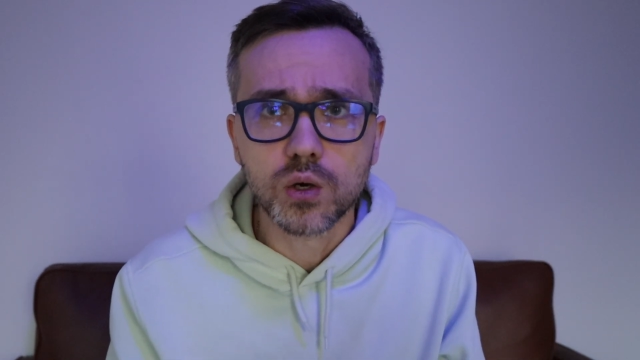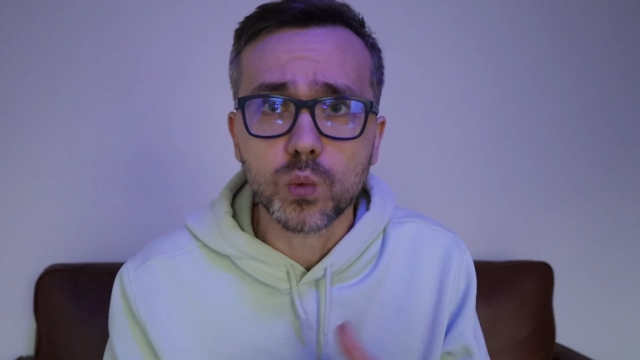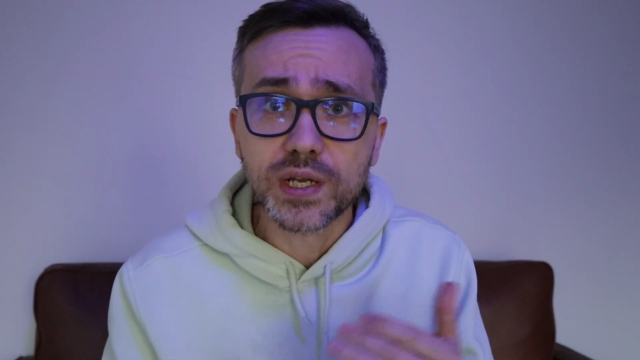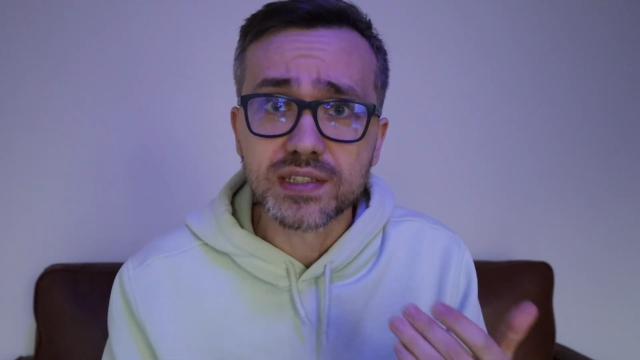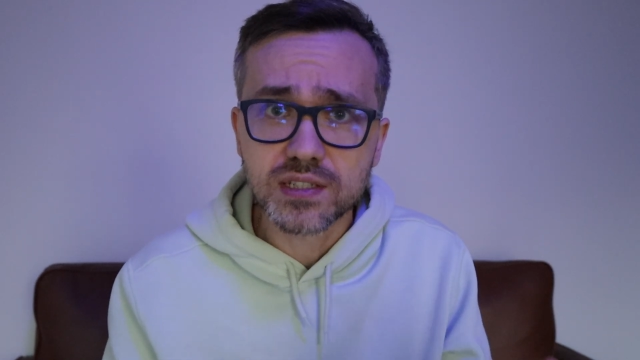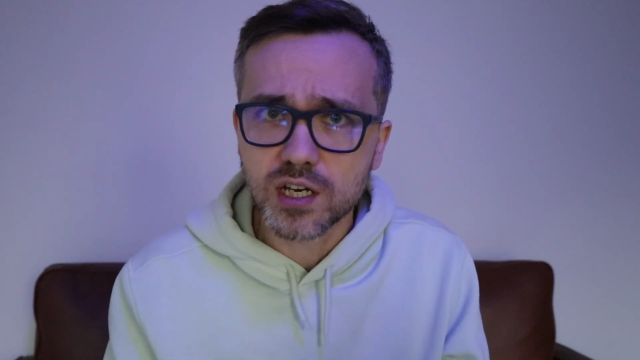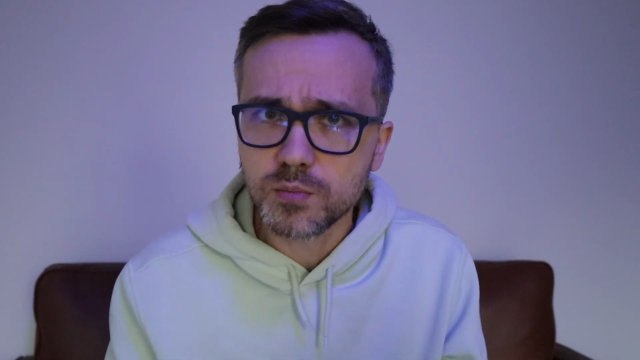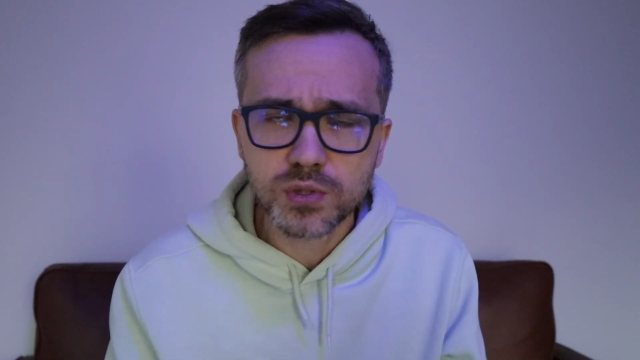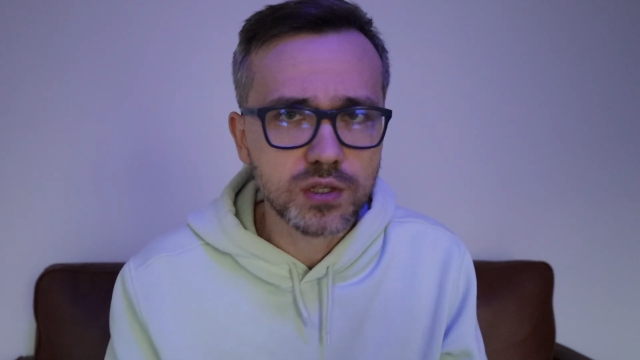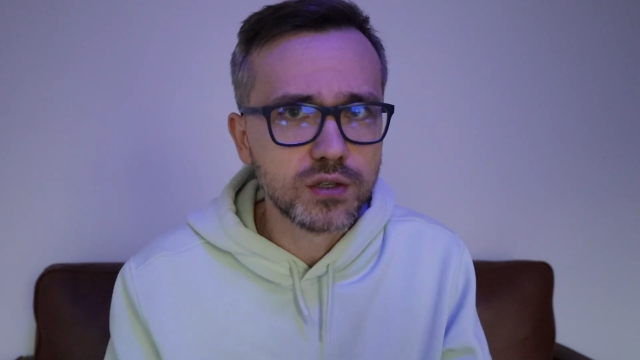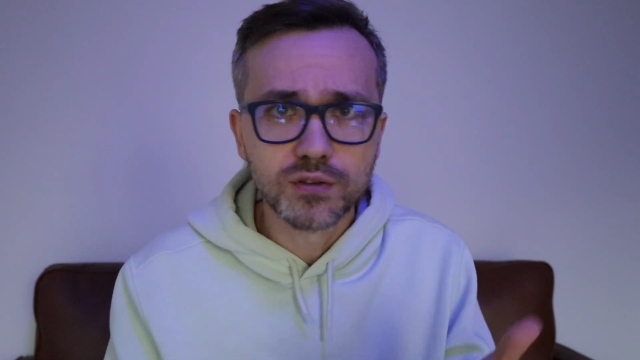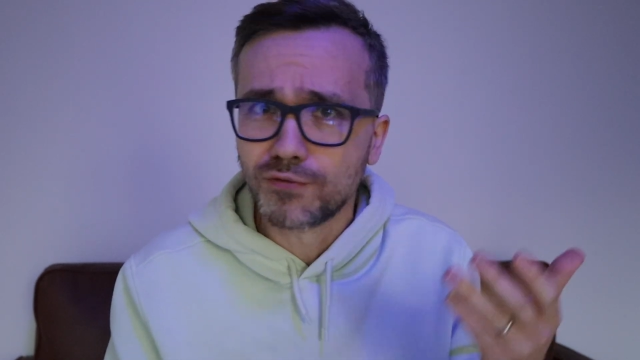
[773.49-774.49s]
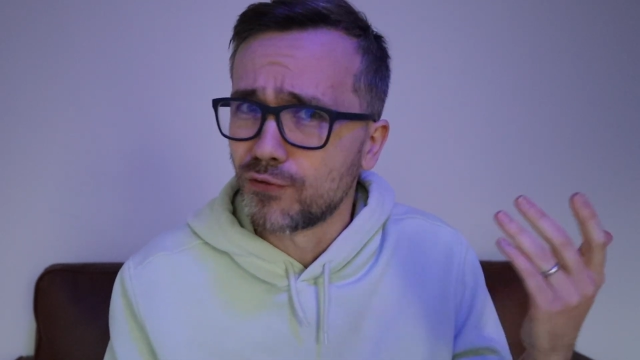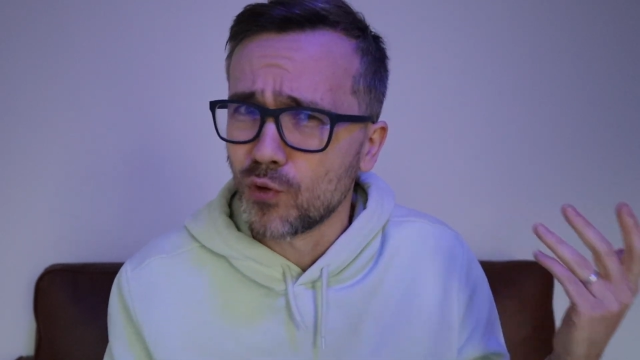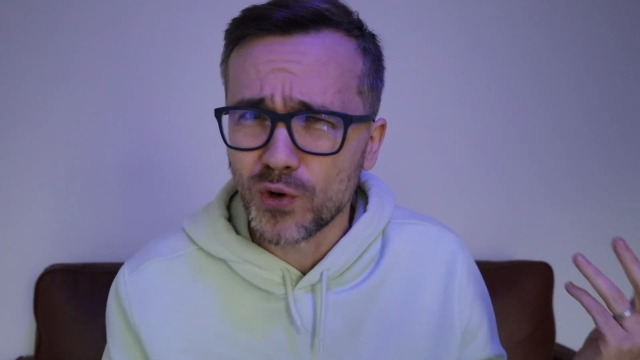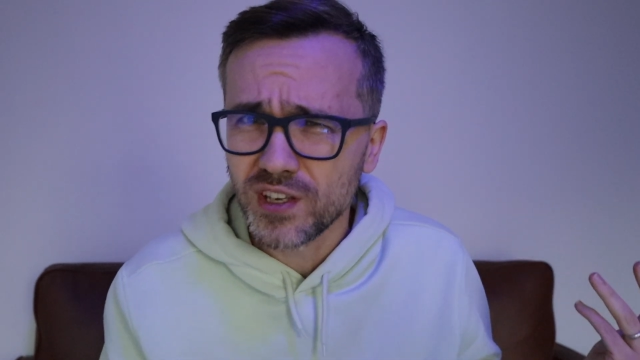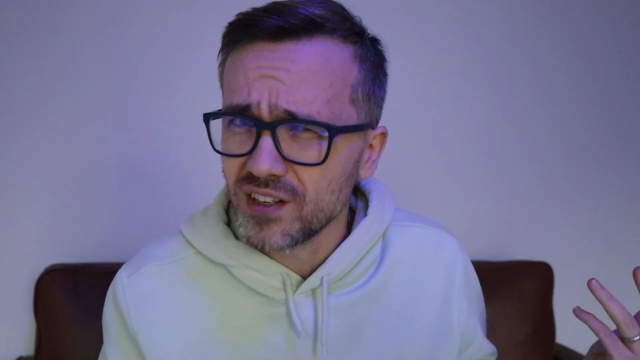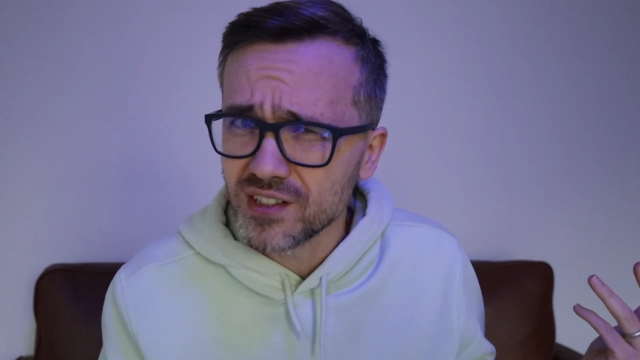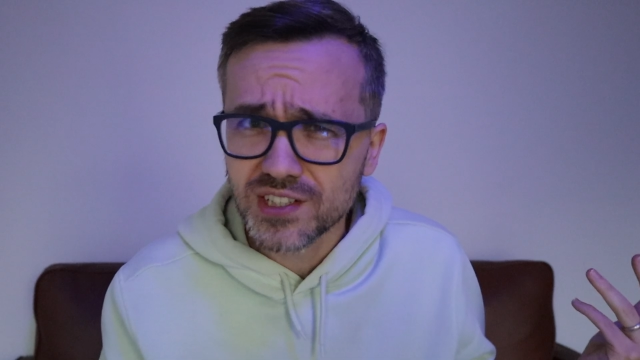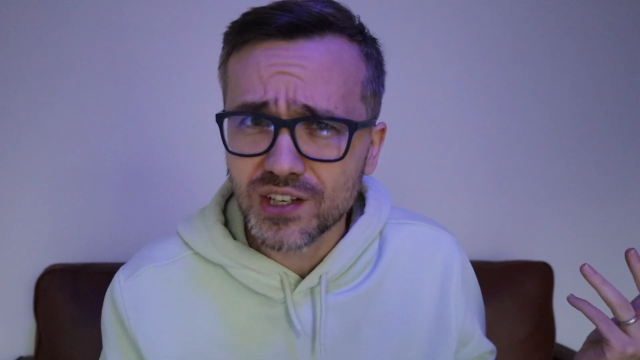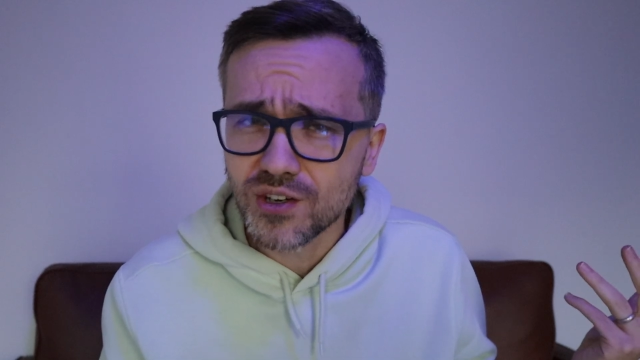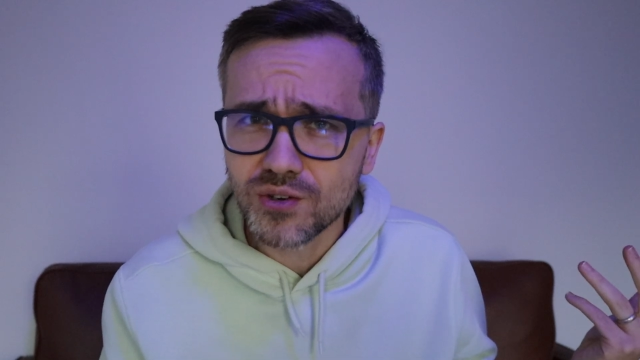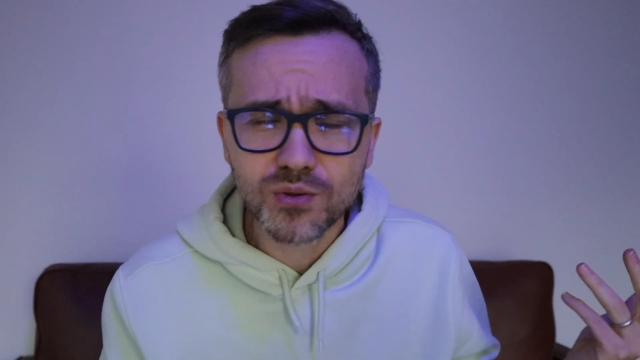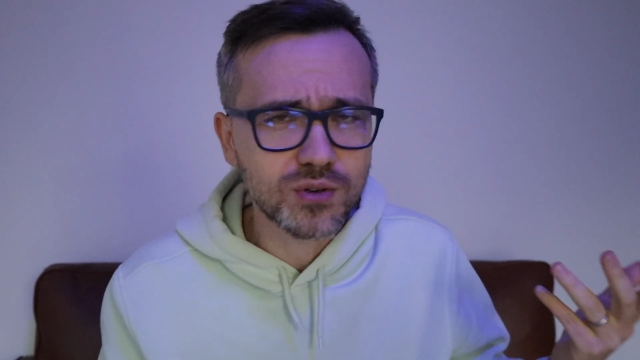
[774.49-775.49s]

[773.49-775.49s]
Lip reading: went up 4 years ago,